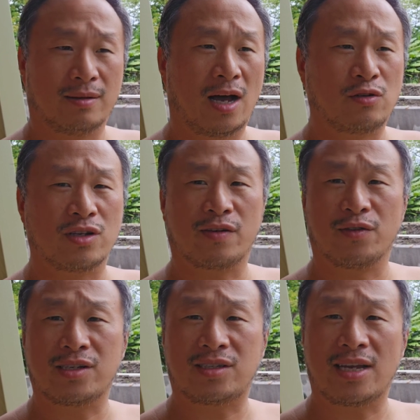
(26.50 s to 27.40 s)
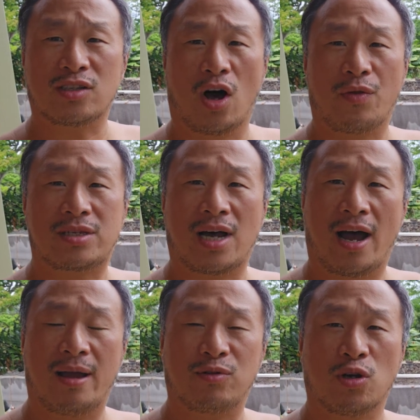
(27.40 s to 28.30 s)
hundreds of listings all the
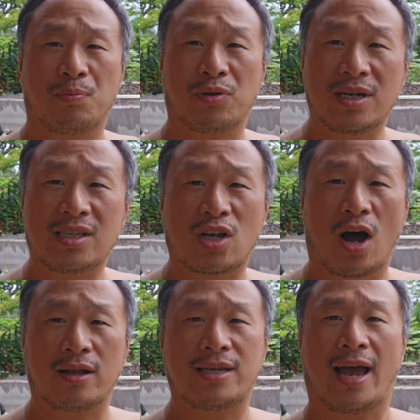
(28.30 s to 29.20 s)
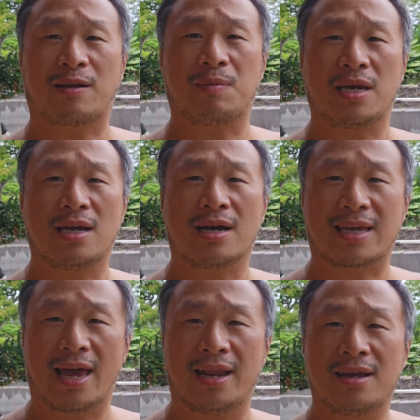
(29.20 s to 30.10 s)
time, so please contact me.
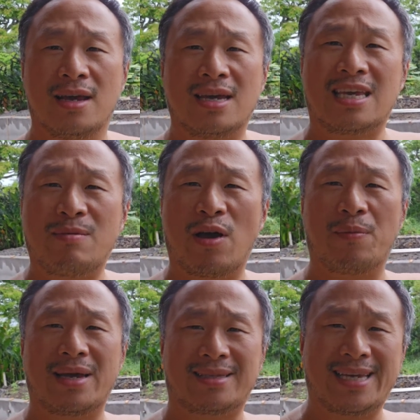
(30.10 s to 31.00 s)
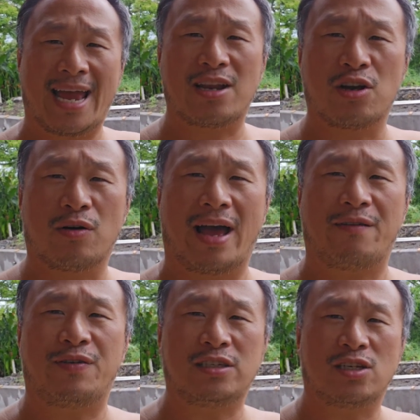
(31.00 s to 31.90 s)
Again, email me at
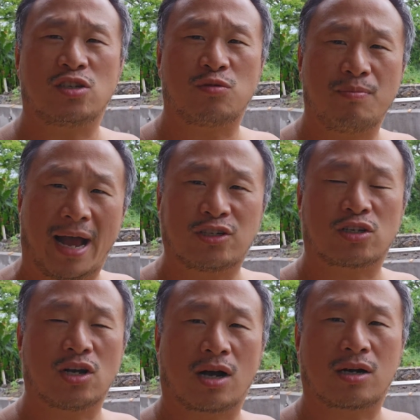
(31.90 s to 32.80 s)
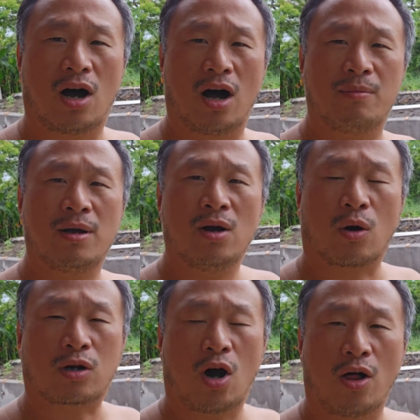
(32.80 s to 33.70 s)
daniel@vintagemagic.com
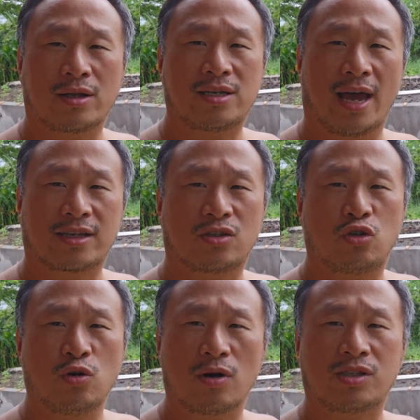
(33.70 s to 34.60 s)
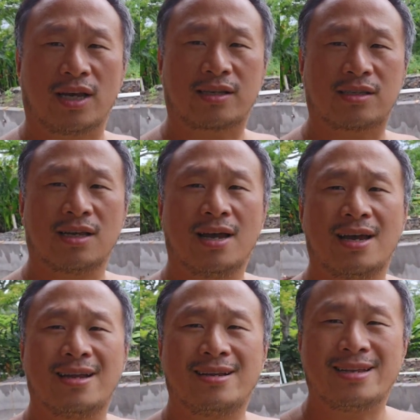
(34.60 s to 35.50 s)
or call or text
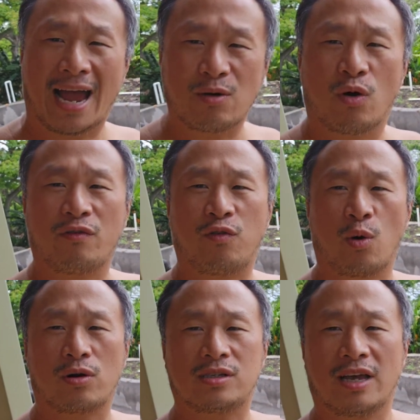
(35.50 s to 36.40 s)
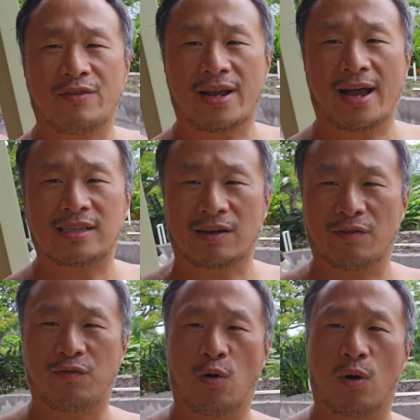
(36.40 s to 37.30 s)

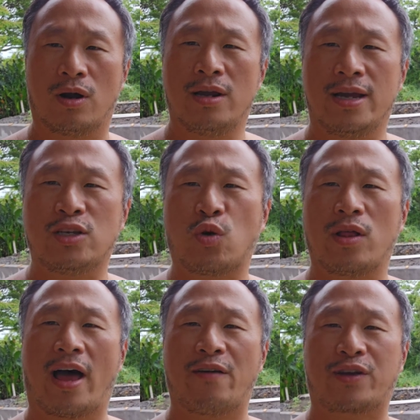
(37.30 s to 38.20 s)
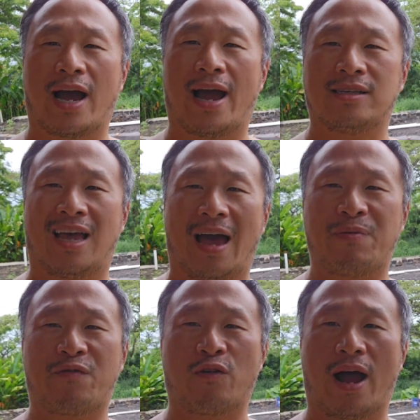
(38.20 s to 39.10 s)
206-914-7974. Enjoy life, guys.
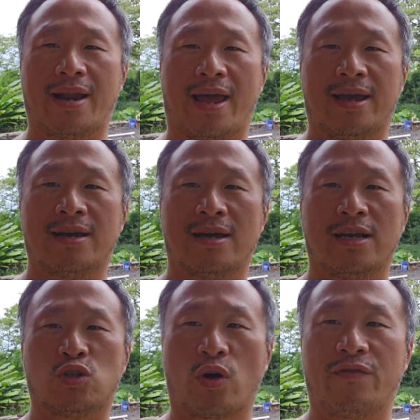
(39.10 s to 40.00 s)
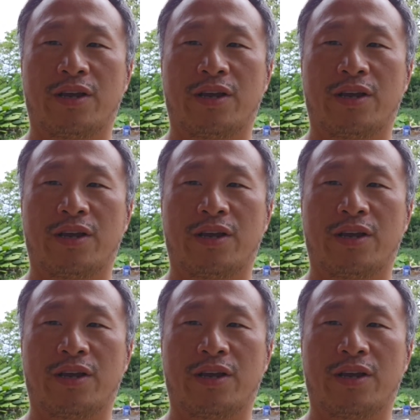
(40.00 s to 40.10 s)
Happy Friday. Enjoy the